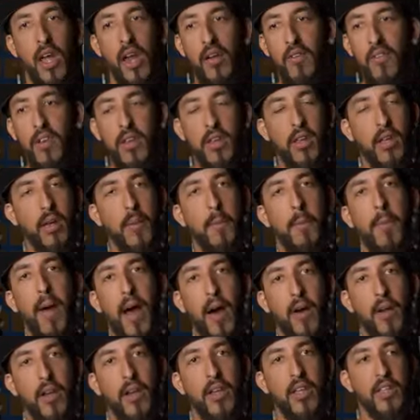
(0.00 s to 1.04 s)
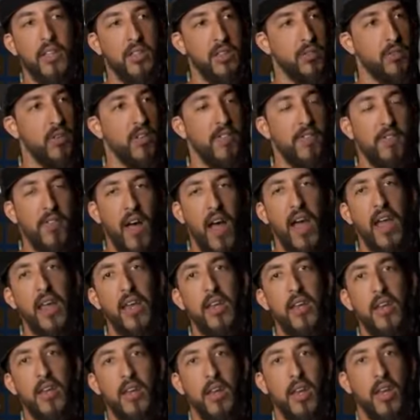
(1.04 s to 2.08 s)
Everything about it is
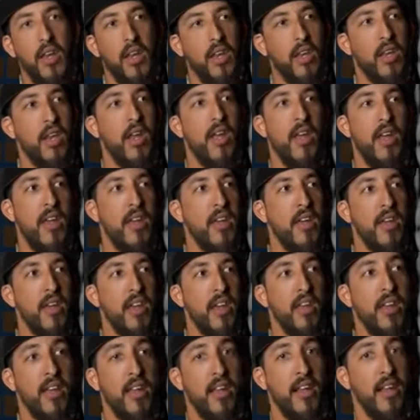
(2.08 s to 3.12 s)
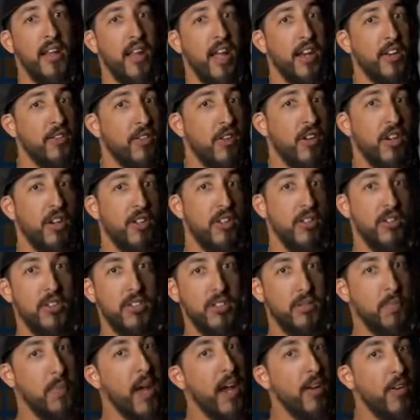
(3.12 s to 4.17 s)
refined, and in the electric
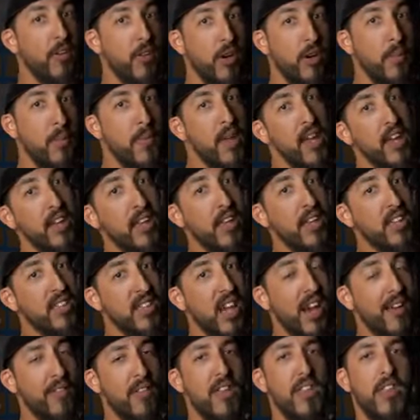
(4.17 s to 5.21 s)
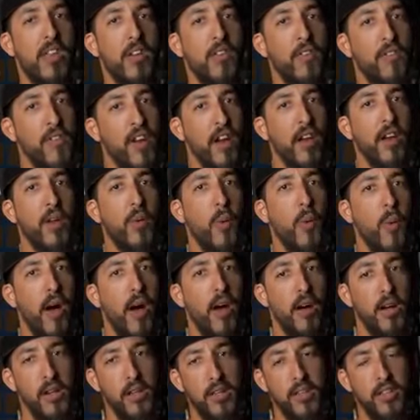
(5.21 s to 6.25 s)
spectrum, it does everything very
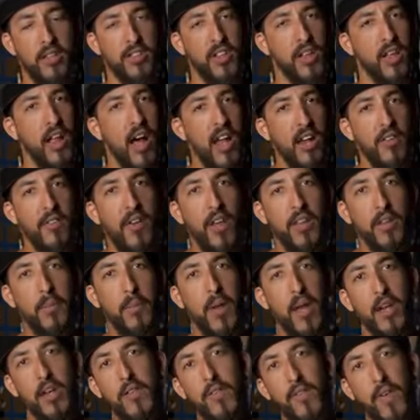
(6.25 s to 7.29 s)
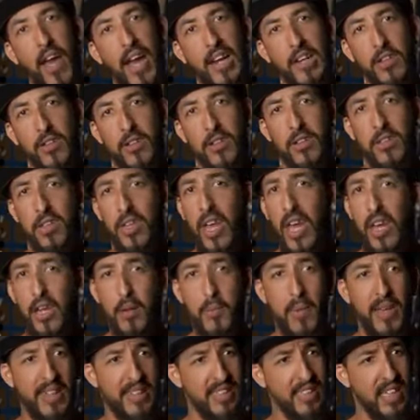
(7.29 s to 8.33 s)
well. There's a lot of other manufacturers, yeah, you
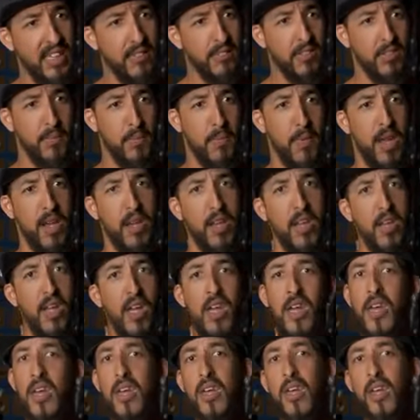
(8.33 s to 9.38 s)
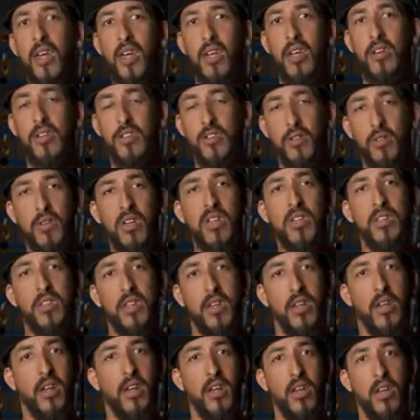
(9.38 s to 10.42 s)
might save some money. There's a
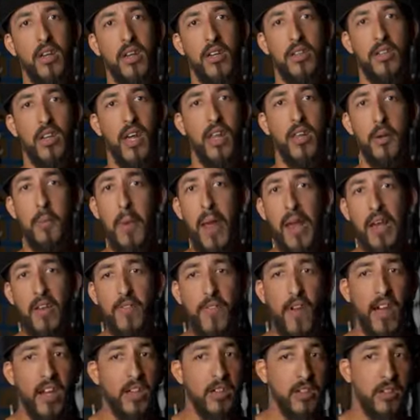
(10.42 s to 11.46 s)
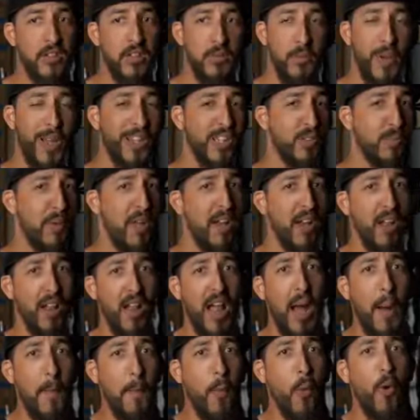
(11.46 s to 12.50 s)
reason. There's other manufacturers you might spend a
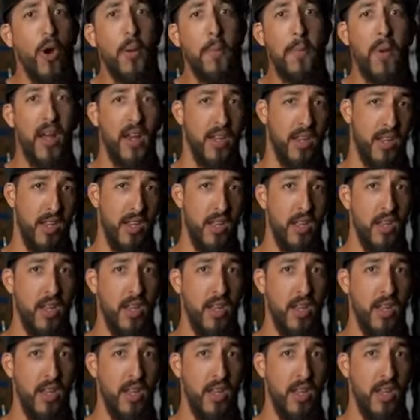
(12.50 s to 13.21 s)
lot more money.